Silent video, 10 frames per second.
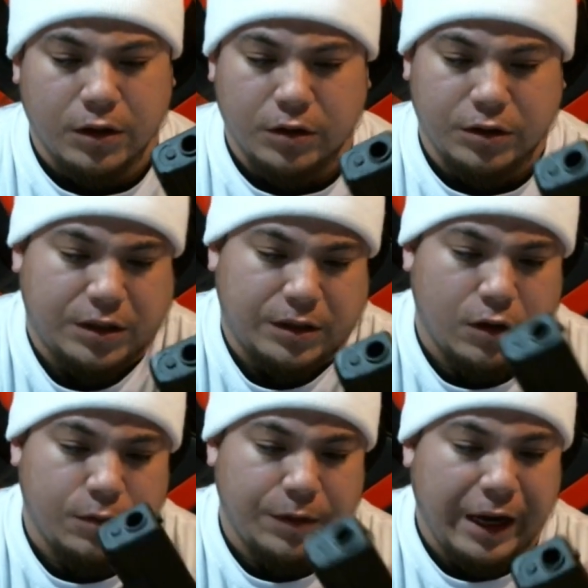Just
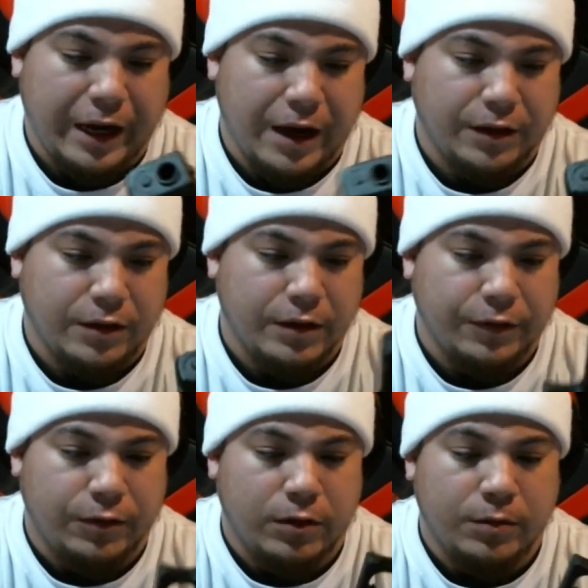told me to hang on to it
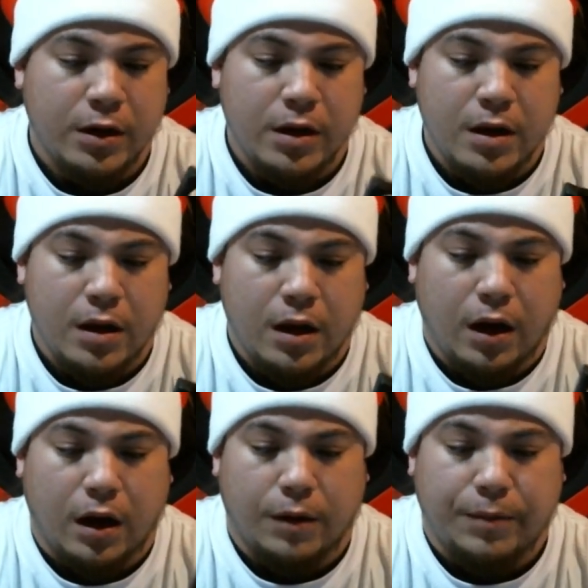for him.
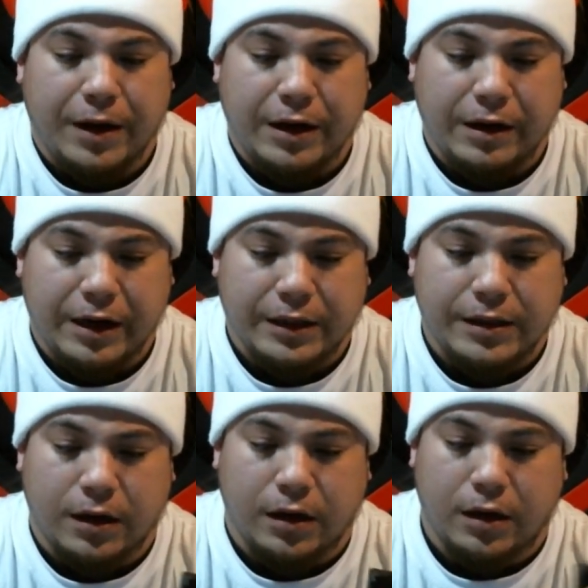But anyways,
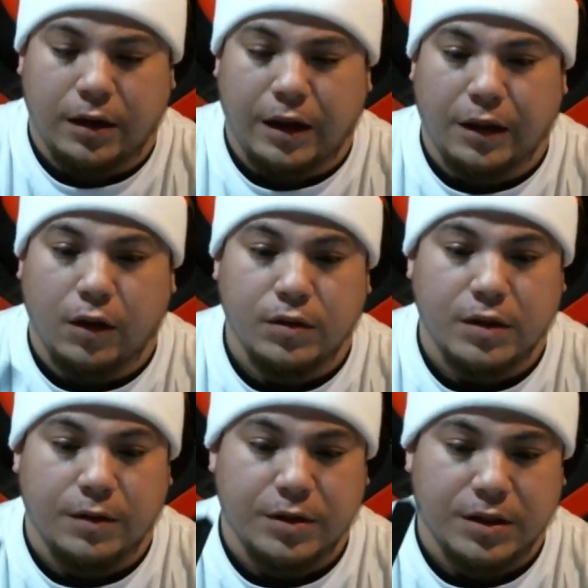it loads
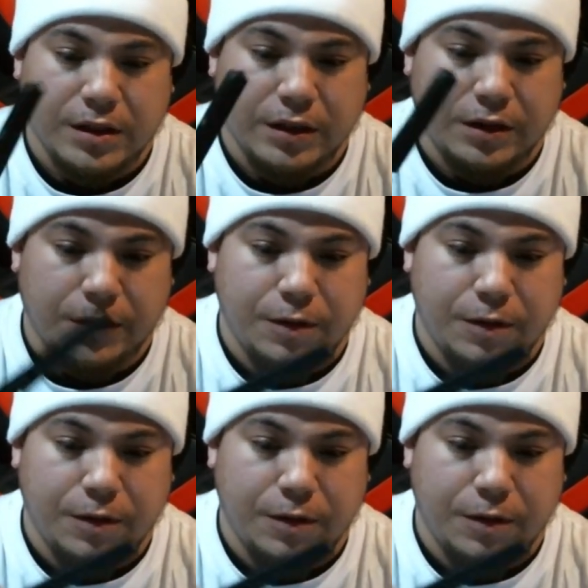up just the